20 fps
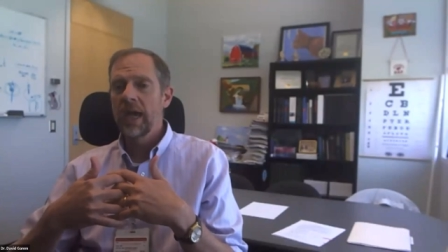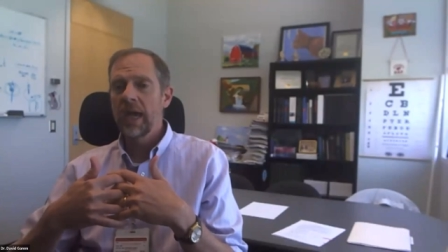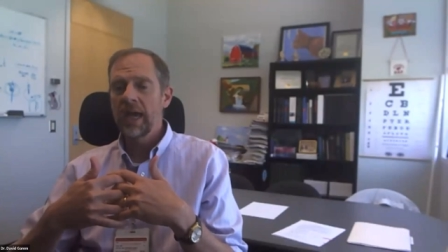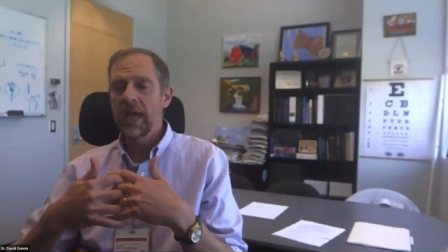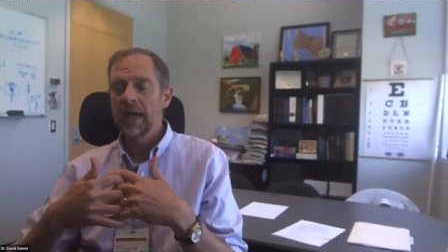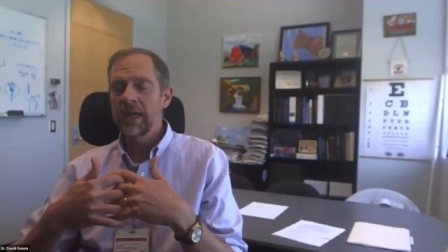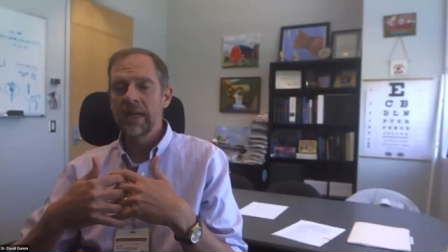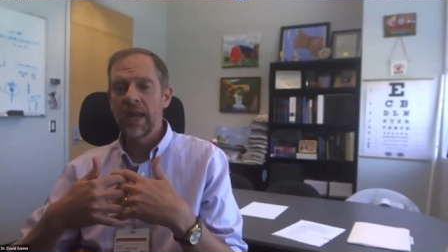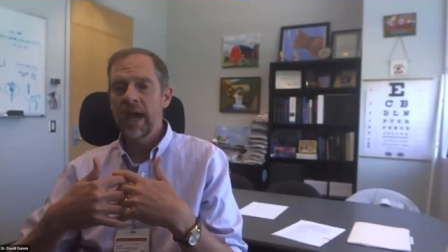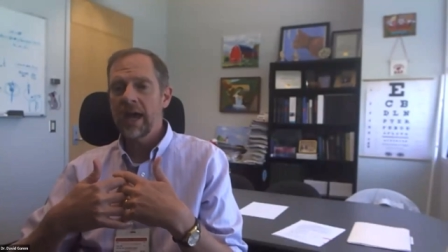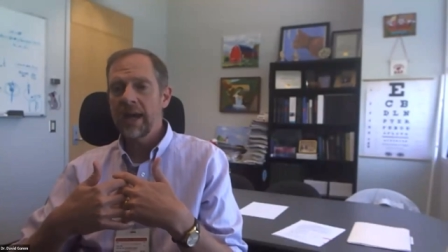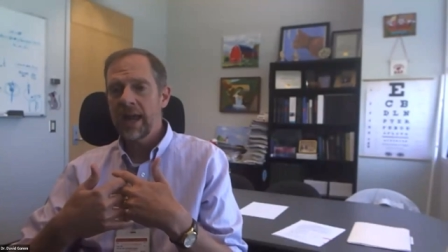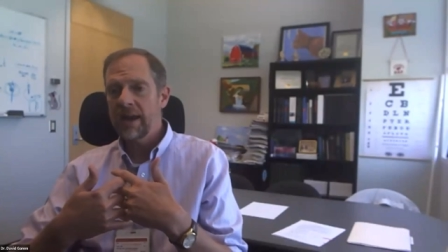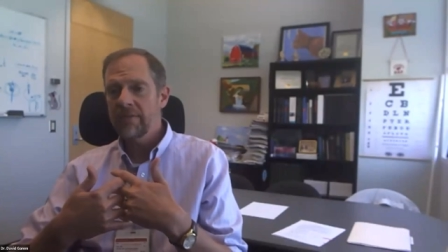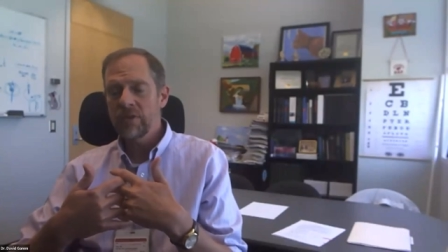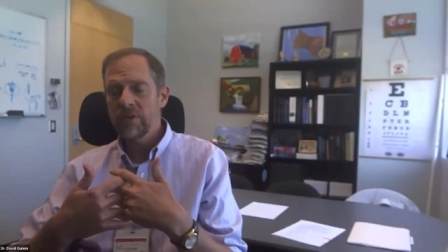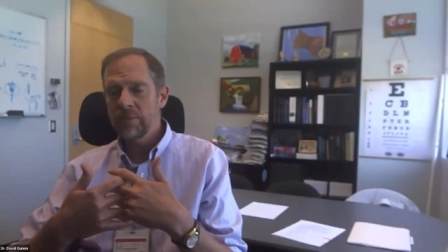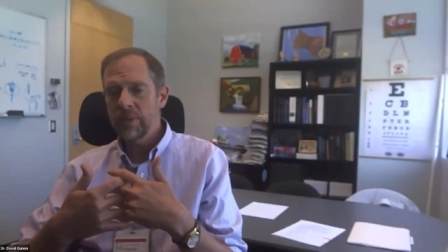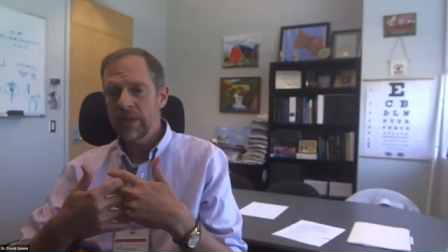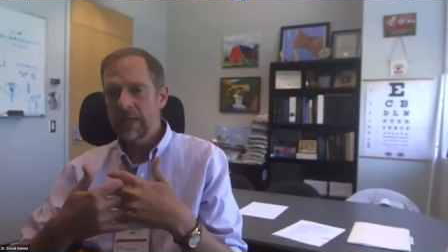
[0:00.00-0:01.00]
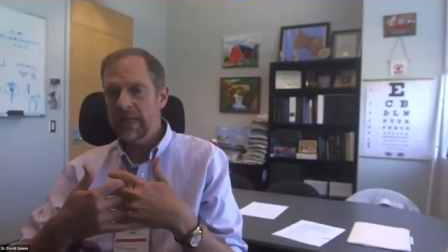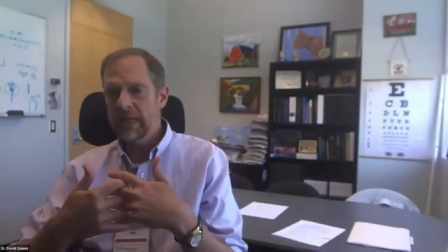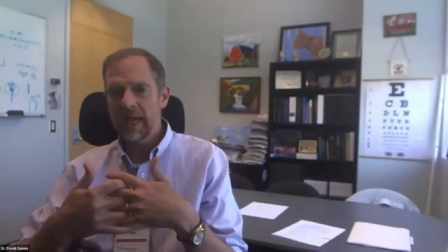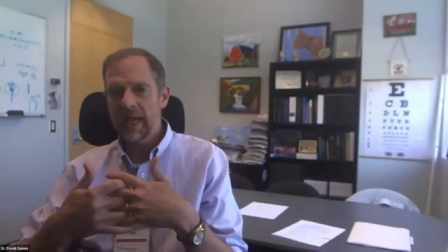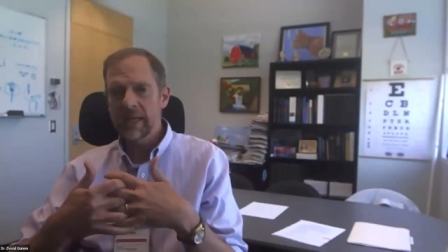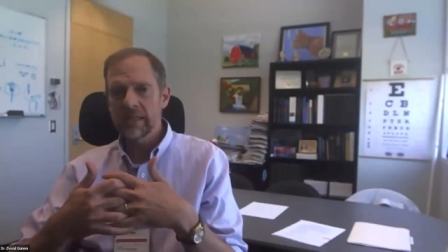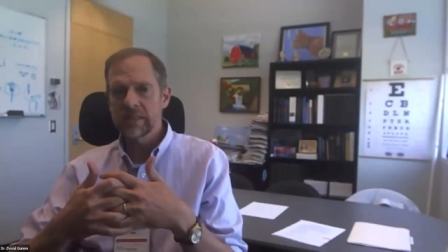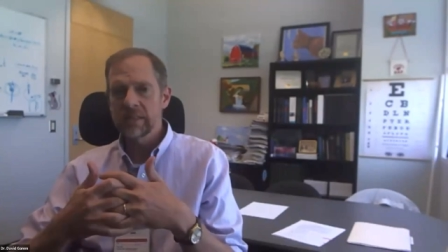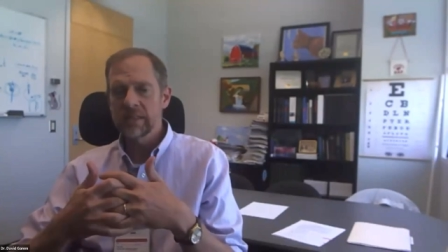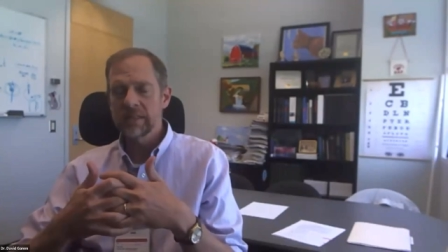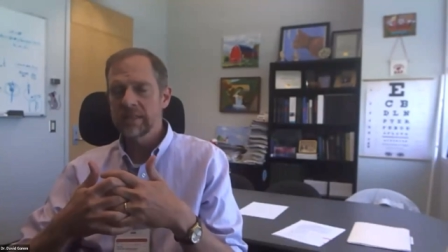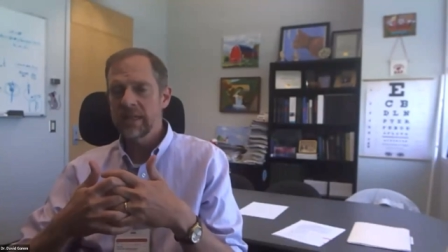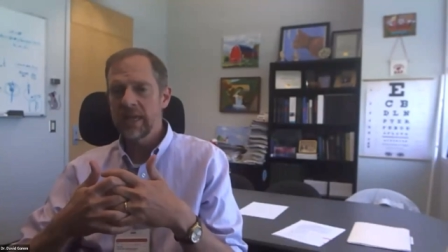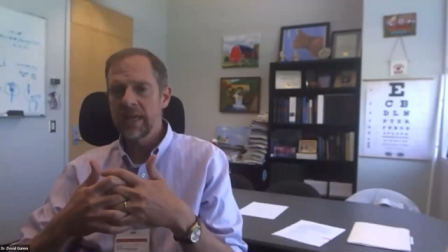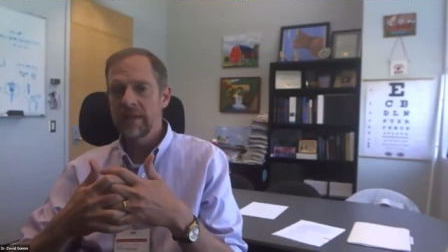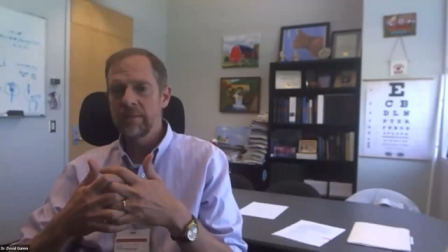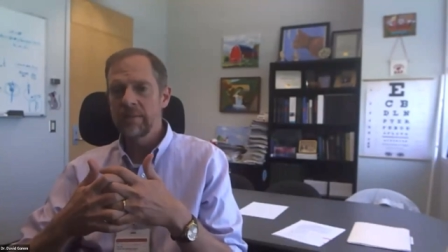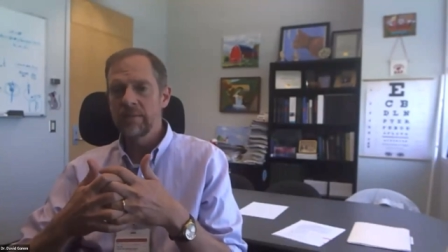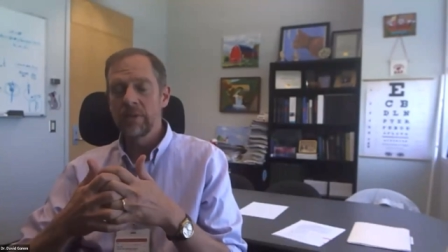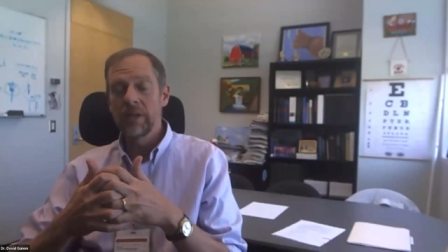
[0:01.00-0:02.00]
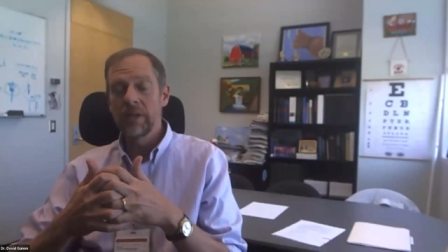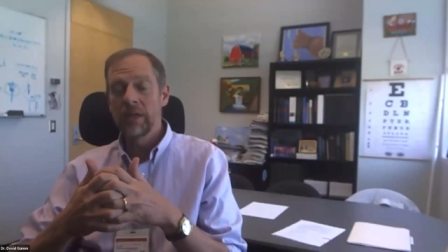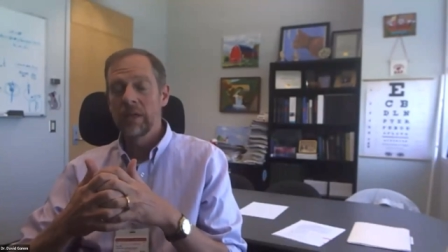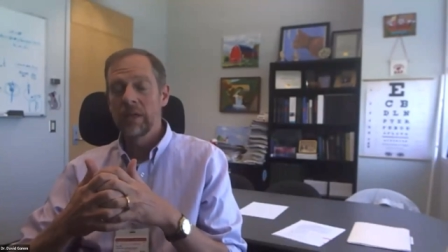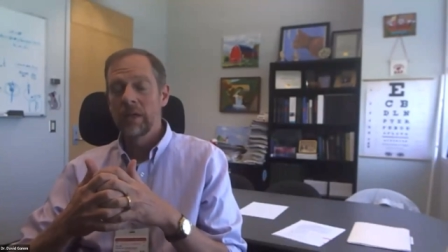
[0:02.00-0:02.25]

and not everybody has the same